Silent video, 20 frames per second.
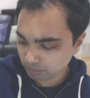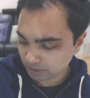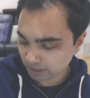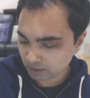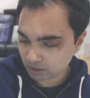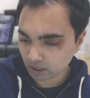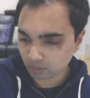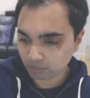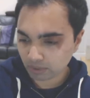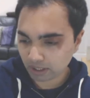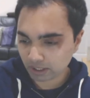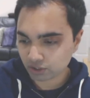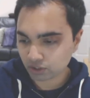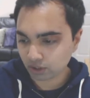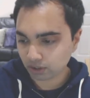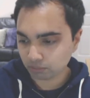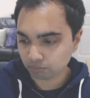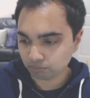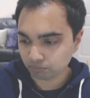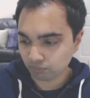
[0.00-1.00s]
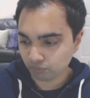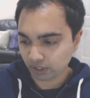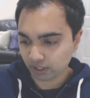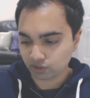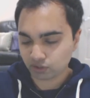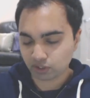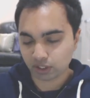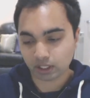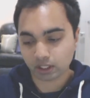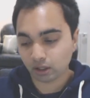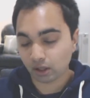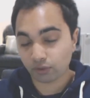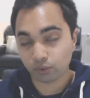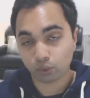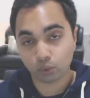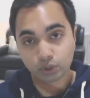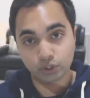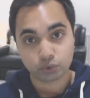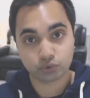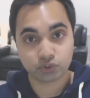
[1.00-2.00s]
picked up actually this and another
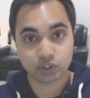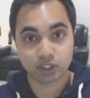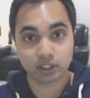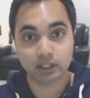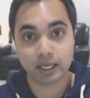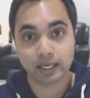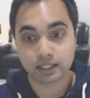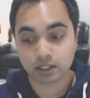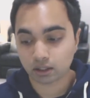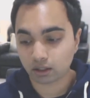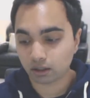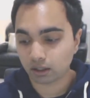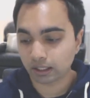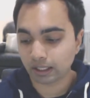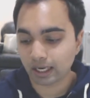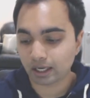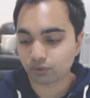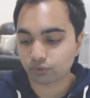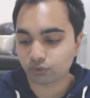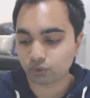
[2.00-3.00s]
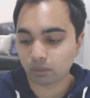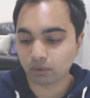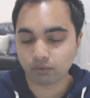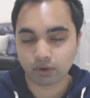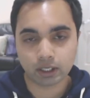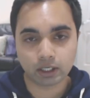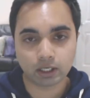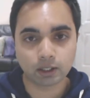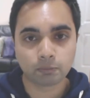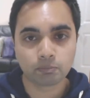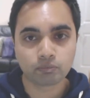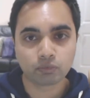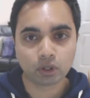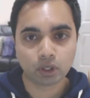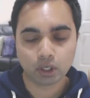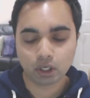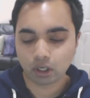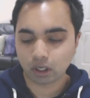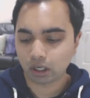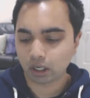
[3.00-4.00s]
one you'll see later, again from Aveda.
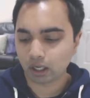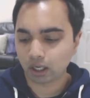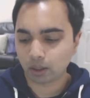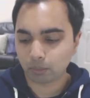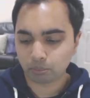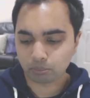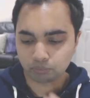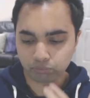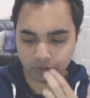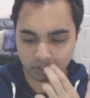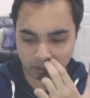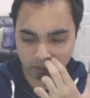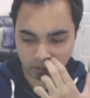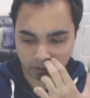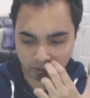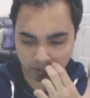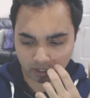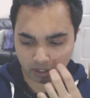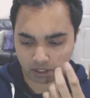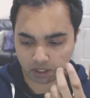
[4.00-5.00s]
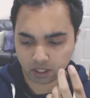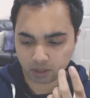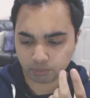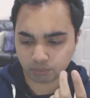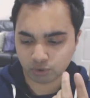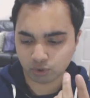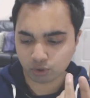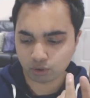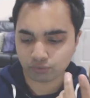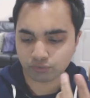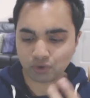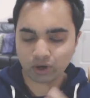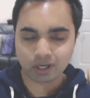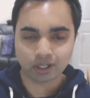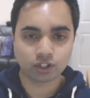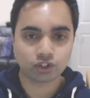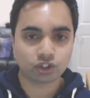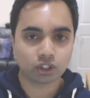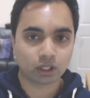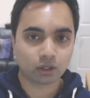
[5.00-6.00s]
Um, this is a, a
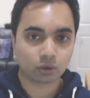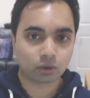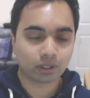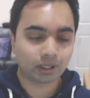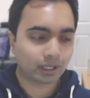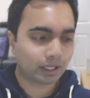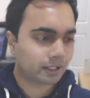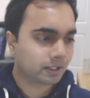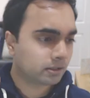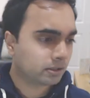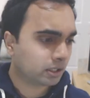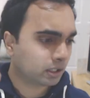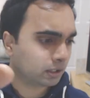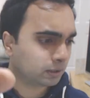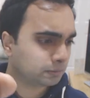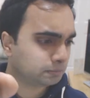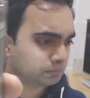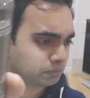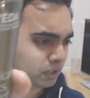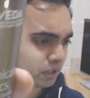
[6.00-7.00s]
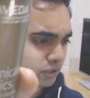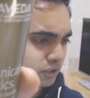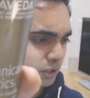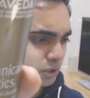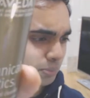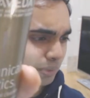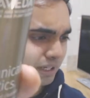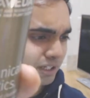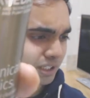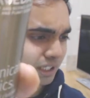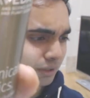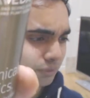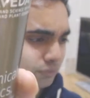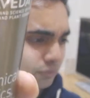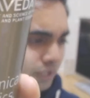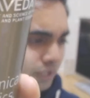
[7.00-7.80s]
purifying gel cleanser. So it's basically a